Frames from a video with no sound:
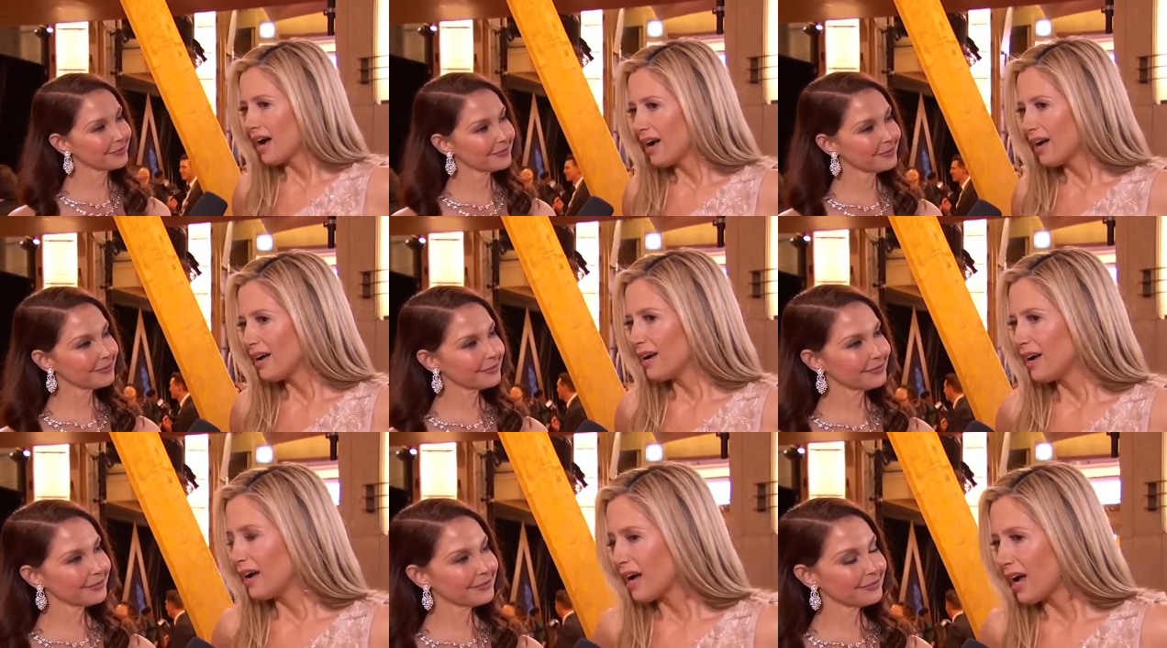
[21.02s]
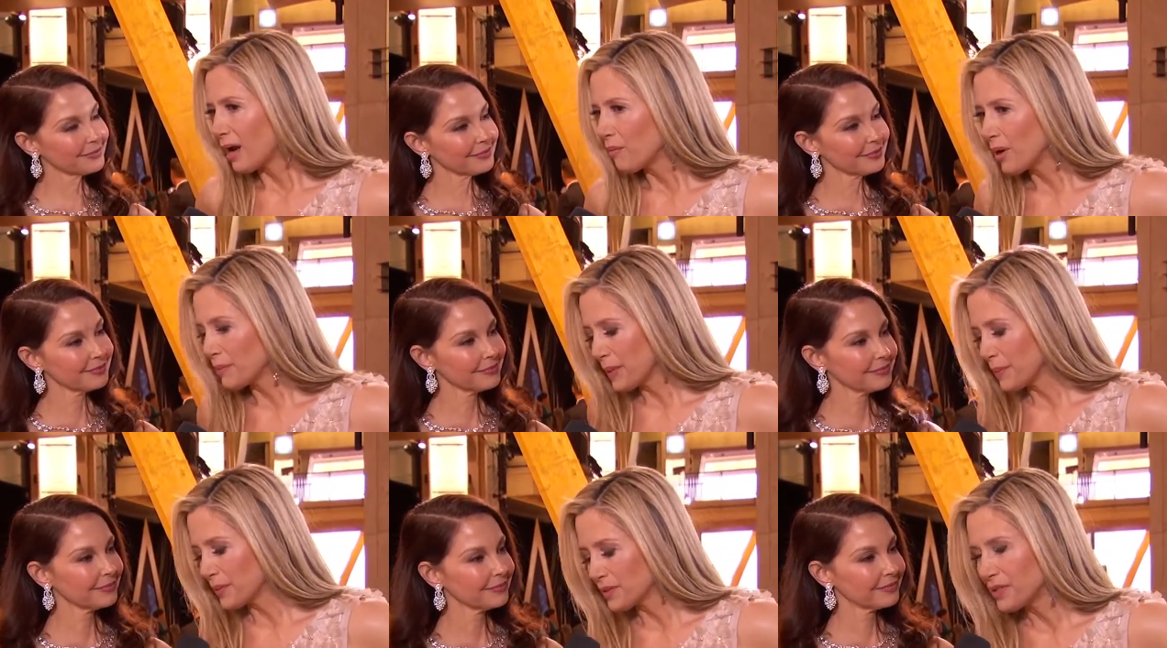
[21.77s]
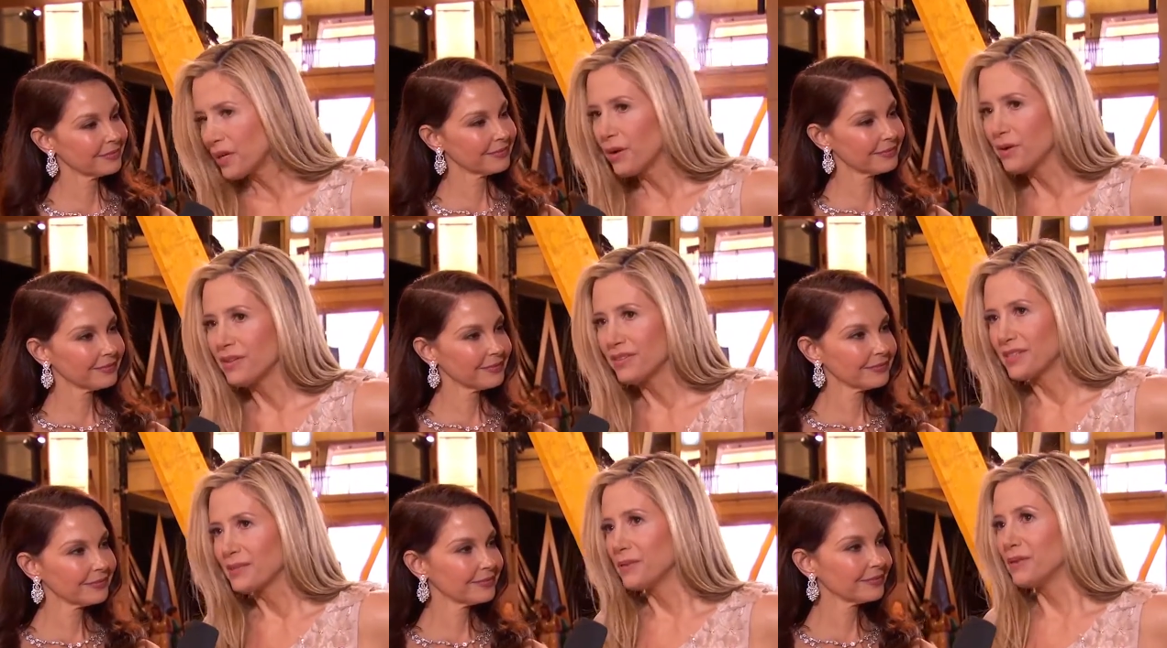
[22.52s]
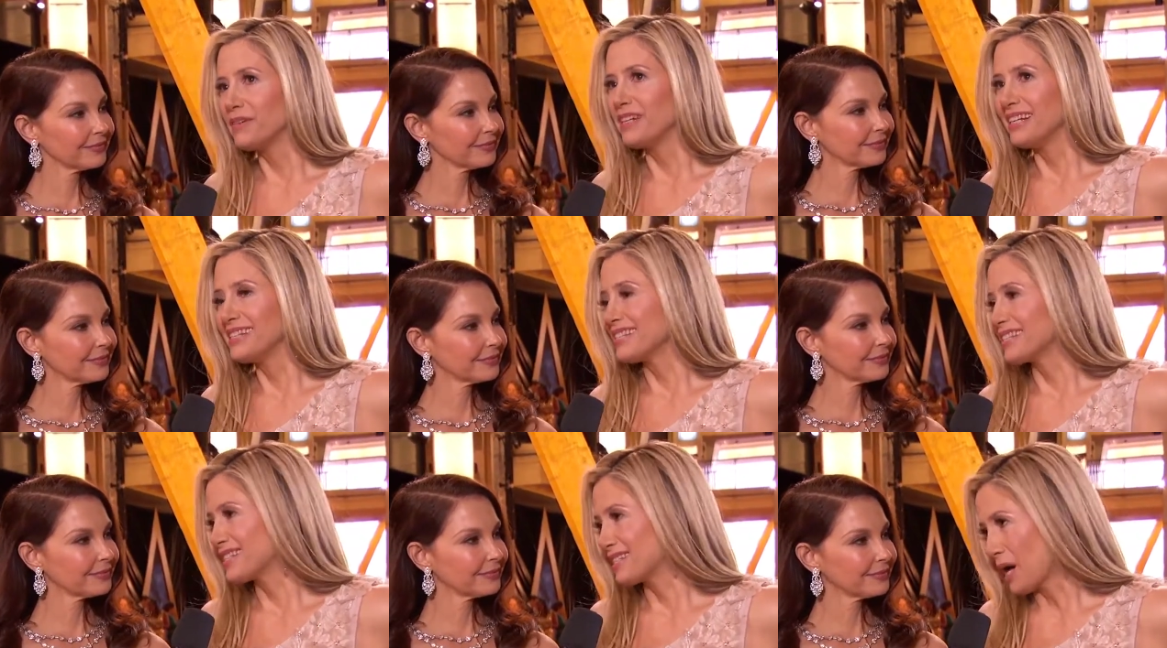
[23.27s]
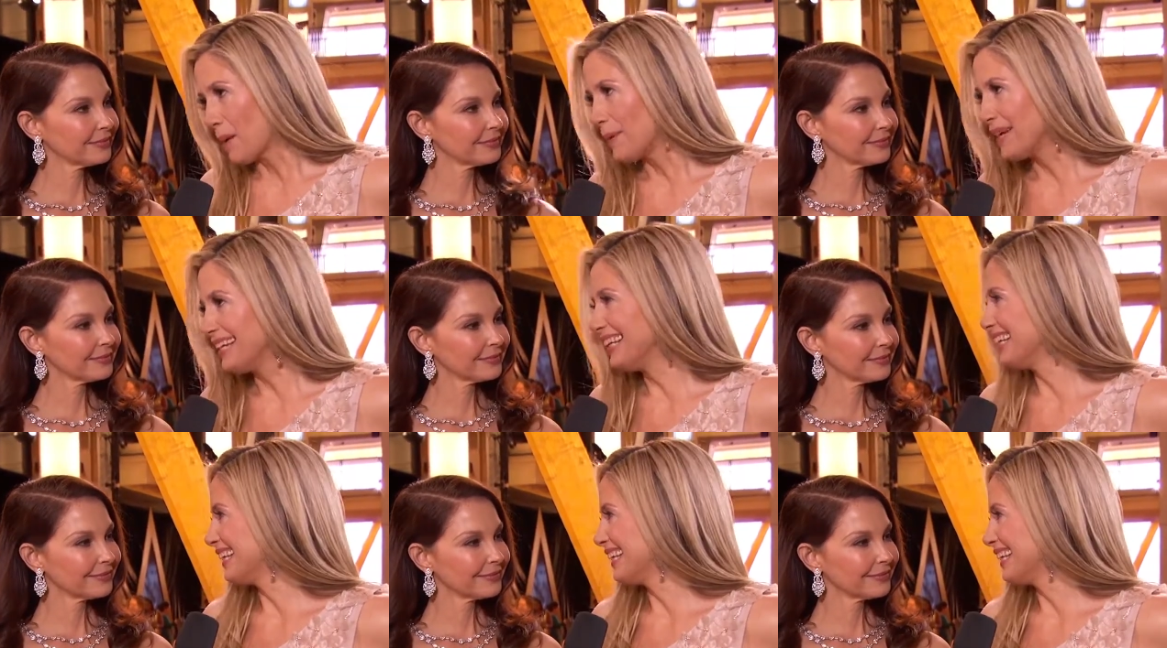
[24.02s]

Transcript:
Speaker 1: Uh, I want people to know that this movement isn't stopping.